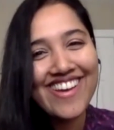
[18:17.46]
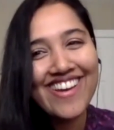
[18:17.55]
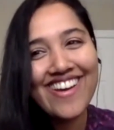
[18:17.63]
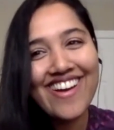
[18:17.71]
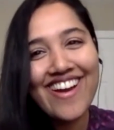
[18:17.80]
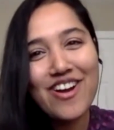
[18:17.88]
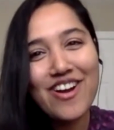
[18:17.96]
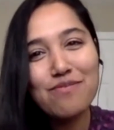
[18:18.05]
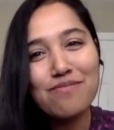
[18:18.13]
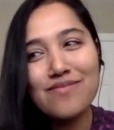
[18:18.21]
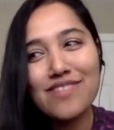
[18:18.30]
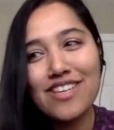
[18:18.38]

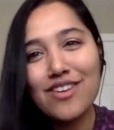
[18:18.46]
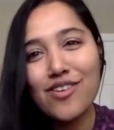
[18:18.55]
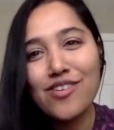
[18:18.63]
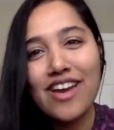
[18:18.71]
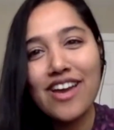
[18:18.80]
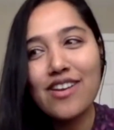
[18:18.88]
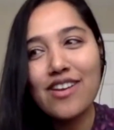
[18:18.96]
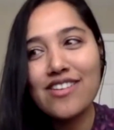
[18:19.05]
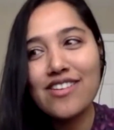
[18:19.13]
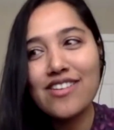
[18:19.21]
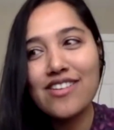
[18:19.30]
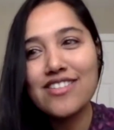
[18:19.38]

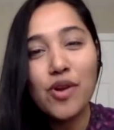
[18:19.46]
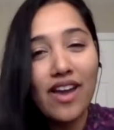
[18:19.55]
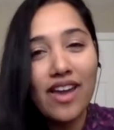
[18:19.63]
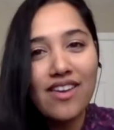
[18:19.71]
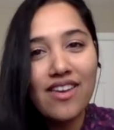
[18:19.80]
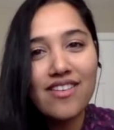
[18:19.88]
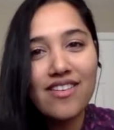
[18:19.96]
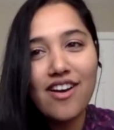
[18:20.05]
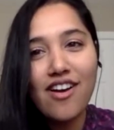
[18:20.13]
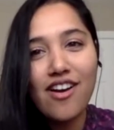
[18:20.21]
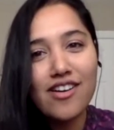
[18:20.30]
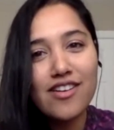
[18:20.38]
and
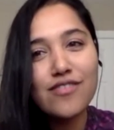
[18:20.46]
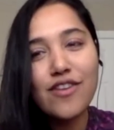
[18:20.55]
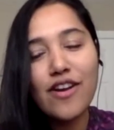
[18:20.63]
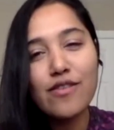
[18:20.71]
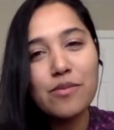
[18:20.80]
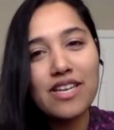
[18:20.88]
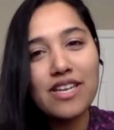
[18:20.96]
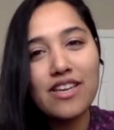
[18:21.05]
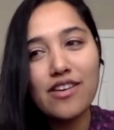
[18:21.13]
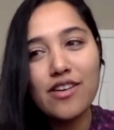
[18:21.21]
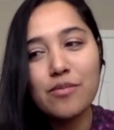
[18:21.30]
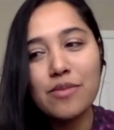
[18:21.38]
praying hard for everybody
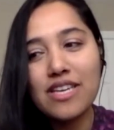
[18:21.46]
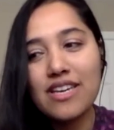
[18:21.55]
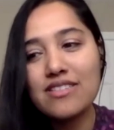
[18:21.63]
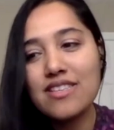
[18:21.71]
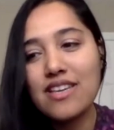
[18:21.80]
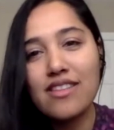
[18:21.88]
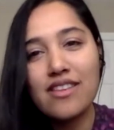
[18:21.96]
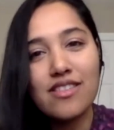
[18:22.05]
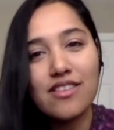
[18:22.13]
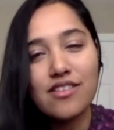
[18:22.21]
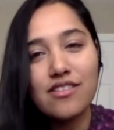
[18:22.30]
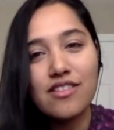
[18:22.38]
here, because I
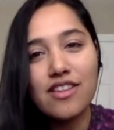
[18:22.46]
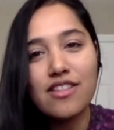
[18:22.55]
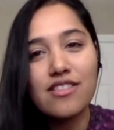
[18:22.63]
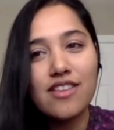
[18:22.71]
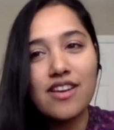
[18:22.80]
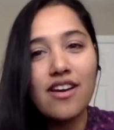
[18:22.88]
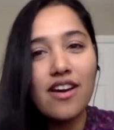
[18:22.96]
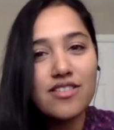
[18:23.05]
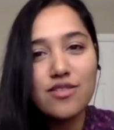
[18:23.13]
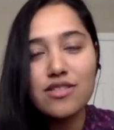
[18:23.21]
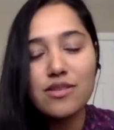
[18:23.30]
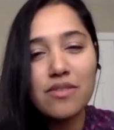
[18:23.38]
think that God is
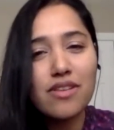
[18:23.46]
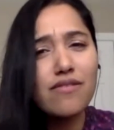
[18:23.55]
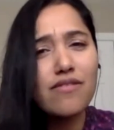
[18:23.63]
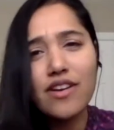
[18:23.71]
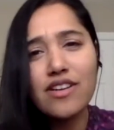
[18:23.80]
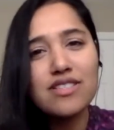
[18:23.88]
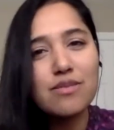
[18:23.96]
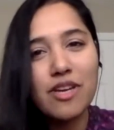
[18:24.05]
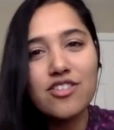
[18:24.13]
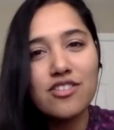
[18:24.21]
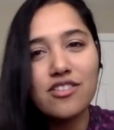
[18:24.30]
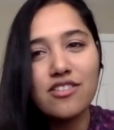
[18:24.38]
doing something very
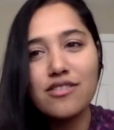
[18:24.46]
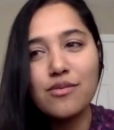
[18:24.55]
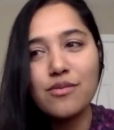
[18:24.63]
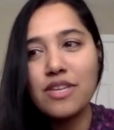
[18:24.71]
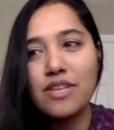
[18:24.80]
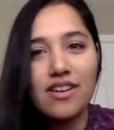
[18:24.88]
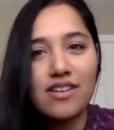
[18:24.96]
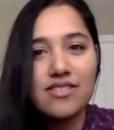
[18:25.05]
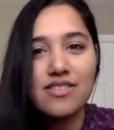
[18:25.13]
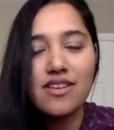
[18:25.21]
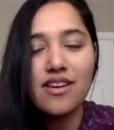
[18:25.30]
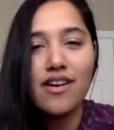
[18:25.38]
special with
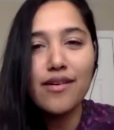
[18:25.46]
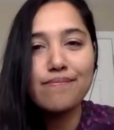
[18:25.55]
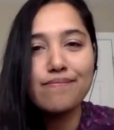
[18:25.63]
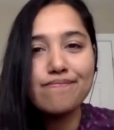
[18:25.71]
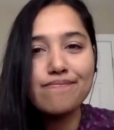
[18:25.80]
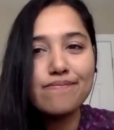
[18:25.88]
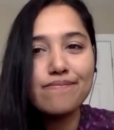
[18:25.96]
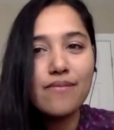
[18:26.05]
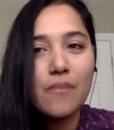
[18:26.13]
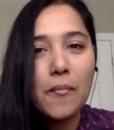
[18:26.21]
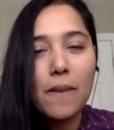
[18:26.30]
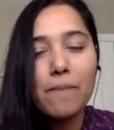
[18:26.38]
us.
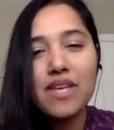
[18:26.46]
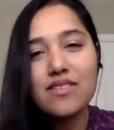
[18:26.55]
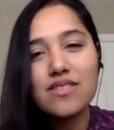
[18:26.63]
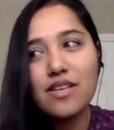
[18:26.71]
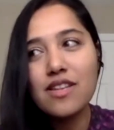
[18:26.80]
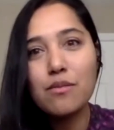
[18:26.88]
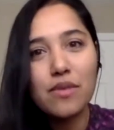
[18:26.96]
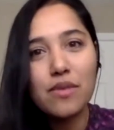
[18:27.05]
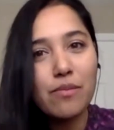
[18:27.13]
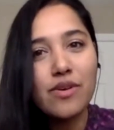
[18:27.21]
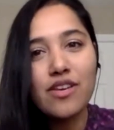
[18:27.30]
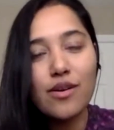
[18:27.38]
Because I think
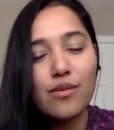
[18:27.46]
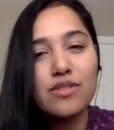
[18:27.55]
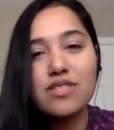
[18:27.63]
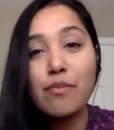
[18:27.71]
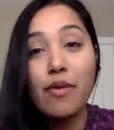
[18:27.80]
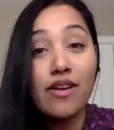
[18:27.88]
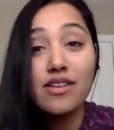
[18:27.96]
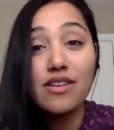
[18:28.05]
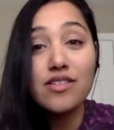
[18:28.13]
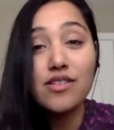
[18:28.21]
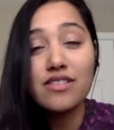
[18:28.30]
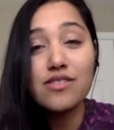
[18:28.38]
people here are responding
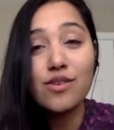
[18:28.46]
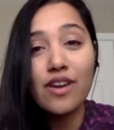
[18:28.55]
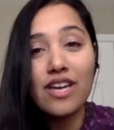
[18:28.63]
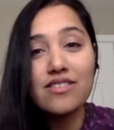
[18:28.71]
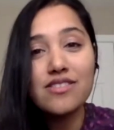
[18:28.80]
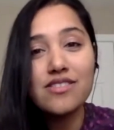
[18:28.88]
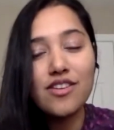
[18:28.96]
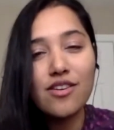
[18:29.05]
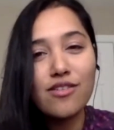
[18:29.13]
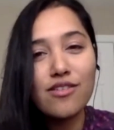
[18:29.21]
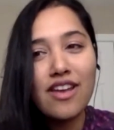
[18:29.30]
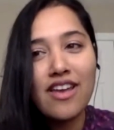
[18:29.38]
to his grace,
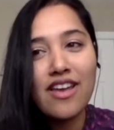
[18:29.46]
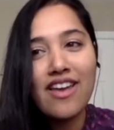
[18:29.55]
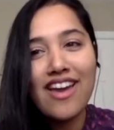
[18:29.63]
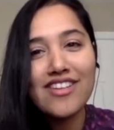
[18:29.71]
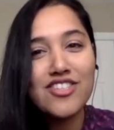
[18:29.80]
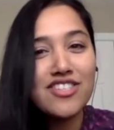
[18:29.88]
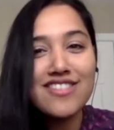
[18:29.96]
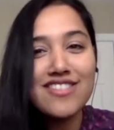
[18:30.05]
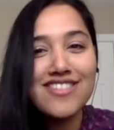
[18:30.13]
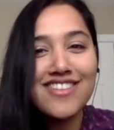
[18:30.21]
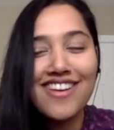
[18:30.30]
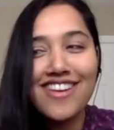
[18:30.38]
and Jesus,
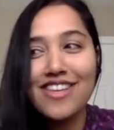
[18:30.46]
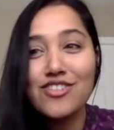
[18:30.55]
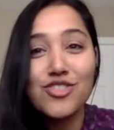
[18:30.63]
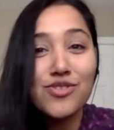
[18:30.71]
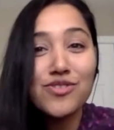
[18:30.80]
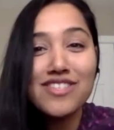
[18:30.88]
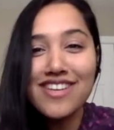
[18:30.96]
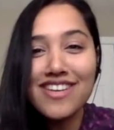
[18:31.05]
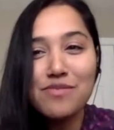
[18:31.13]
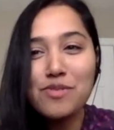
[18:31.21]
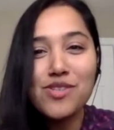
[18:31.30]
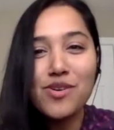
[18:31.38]
he chooses us,
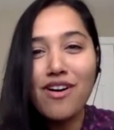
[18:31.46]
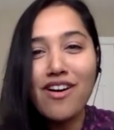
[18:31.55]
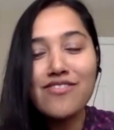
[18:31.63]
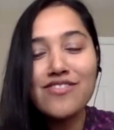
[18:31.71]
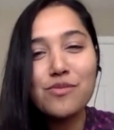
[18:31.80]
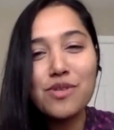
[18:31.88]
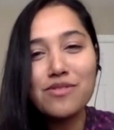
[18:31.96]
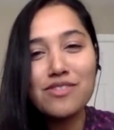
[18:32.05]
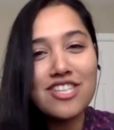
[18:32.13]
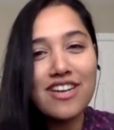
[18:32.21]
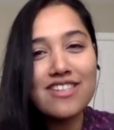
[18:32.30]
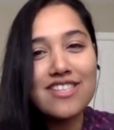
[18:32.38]
but so often we
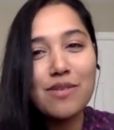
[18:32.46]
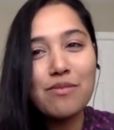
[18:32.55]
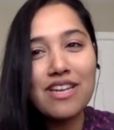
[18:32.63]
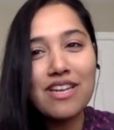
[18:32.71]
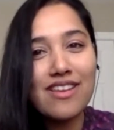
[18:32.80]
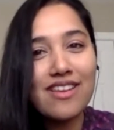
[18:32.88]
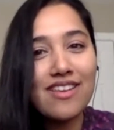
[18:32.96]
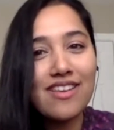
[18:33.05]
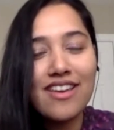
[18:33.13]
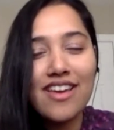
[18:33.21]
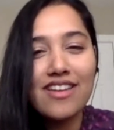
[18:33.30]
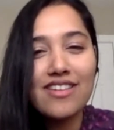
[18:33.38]
reject him. And I think
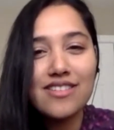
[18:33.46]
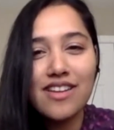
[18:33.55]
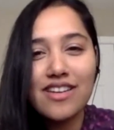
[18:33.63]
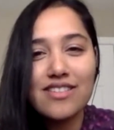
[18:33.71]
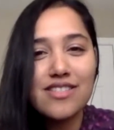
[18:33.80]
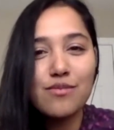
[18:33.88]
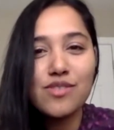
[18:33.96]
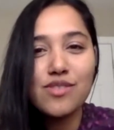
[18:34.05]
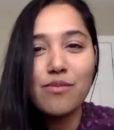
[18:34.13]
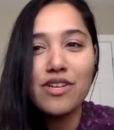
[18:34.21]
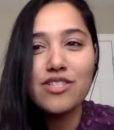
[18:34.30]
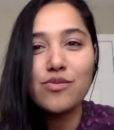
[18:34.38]
it delights him so
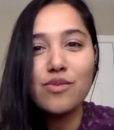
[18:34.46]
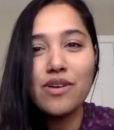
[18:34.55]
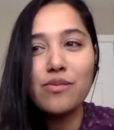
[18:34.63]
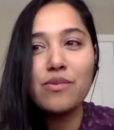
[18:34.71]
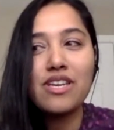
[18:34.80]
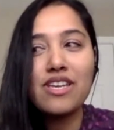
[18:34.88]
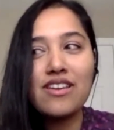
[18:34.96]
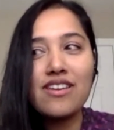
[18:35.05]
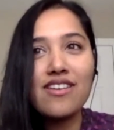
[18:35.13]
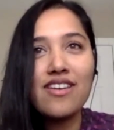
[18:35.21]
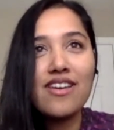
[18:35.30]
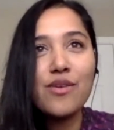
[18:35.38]
much when we
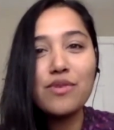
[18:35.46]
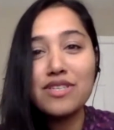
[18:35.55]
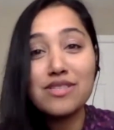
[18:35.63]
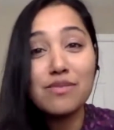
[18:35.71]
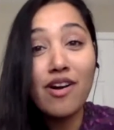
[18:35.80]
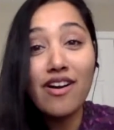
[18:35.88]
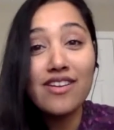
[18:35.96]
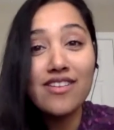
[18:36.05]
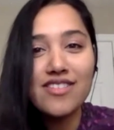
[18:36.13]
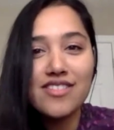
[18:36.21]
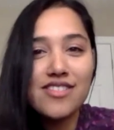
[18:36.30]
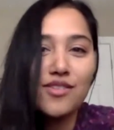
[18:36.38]

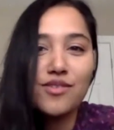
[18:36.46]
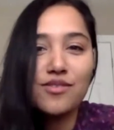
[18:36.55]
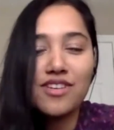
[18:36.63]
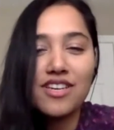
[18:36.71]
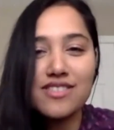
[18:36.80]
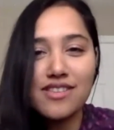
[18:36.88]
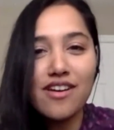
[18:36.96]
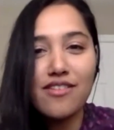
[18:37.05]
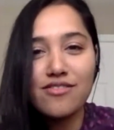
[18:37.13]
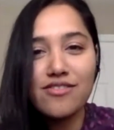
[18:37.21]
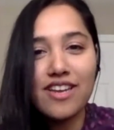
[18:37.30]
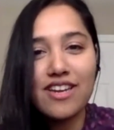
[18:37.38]
respond to his love.
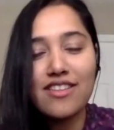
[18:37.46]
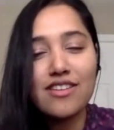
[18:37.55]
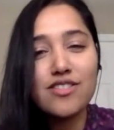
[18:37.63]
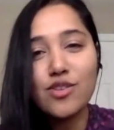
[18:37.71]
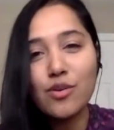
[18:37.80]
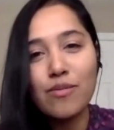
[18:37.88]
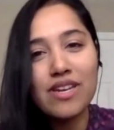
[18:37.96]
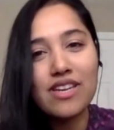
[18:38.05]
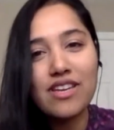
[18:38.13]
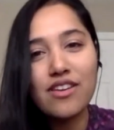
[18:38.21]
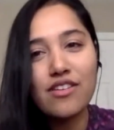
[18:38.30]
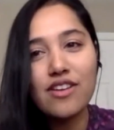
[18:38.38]
And I think so many
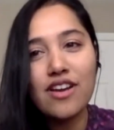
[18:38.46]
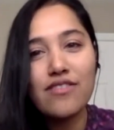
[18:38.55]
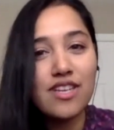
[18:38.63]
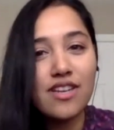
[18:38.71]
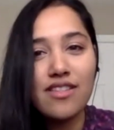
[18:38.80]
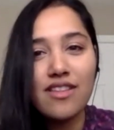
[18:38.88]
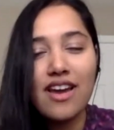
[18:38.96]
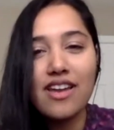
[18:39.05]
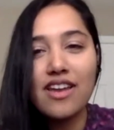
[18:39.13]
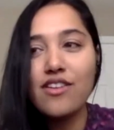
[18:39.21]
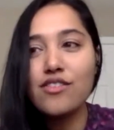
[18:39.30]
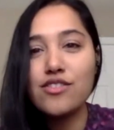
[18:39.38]
here have done that
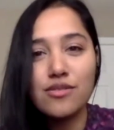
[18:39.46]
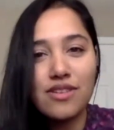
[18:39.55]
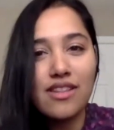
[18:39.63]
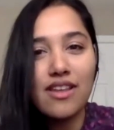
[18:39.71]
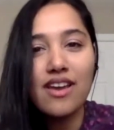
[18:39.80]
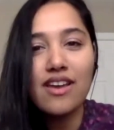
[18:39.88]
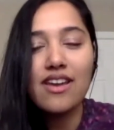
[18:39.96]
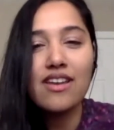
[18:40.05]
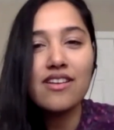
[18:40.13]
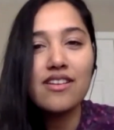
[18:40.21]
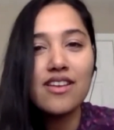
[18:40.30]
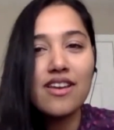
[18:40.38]
and are doing that.
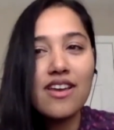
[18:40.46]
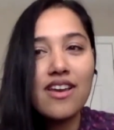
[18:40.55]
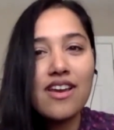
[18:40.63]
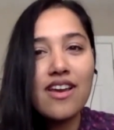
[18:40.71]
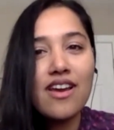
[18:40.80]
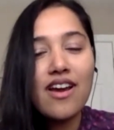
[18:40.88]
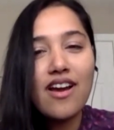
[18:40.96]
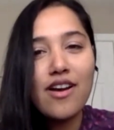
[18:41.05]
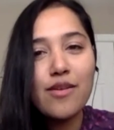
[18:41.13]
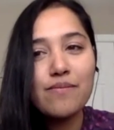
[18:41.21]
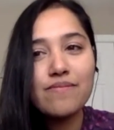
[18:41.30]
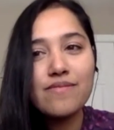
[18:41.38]
And
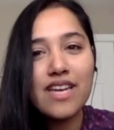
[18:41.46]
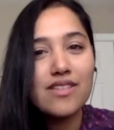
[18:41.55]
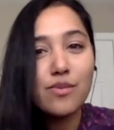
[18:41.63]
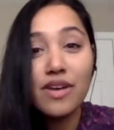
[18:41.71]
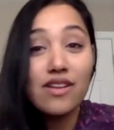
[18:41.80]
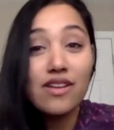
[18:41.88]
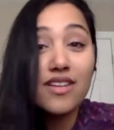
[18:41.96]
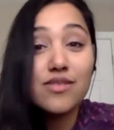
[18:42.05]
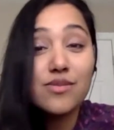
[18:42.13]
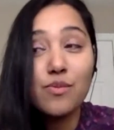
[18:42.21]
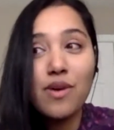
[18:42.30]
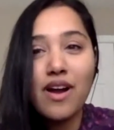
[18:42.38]
that's why
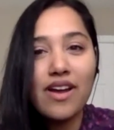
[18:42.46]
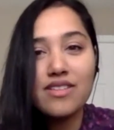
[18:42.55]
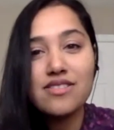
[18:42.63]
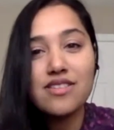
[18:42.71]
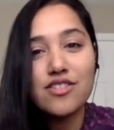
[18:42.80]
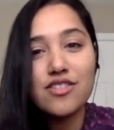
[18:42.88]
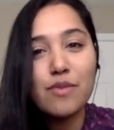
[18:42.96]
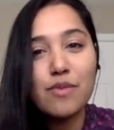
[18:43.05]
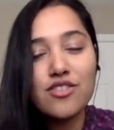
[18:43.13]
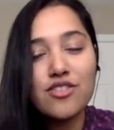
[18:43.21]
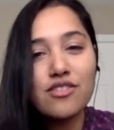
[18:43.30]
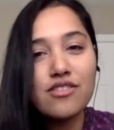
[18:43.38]
it's such a
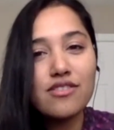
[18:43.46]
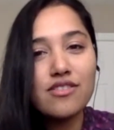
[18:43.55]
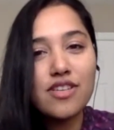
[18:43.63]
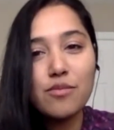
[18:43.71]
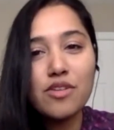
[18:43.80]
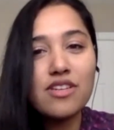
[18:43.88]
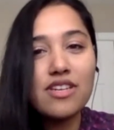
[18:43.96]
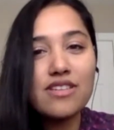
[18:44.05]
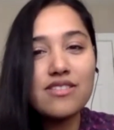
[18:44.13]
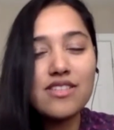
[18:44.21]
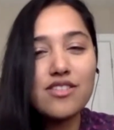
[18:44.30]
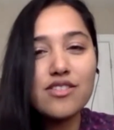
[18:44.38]
special community and
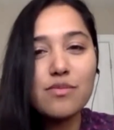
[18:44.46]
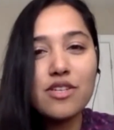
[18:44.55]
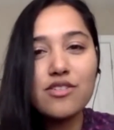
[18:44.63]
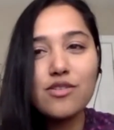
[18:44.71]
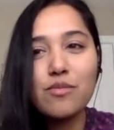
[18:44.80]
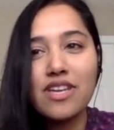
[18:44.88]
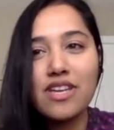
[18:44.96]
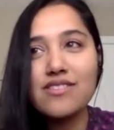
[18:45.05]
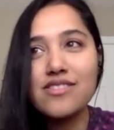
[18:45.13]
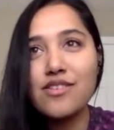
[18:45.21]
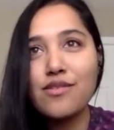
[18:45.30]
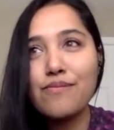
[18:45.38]
such a special place.
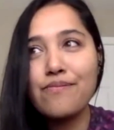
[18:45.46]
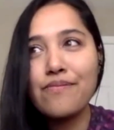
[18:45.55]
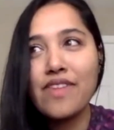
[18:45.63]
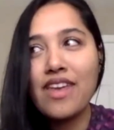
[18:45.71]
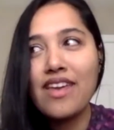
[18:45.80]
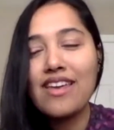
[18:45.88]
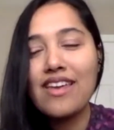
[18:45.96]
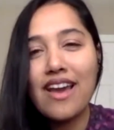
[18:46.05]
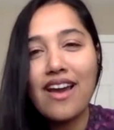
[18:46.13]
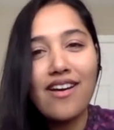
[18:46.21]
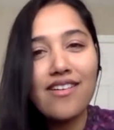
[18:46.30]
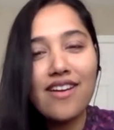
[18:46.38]
So
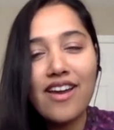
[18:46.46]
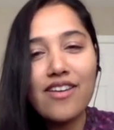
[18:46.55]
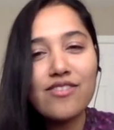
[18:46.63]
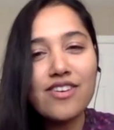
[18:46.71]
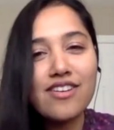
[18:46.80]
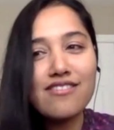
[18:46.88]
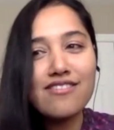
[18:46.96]
yeah, I have a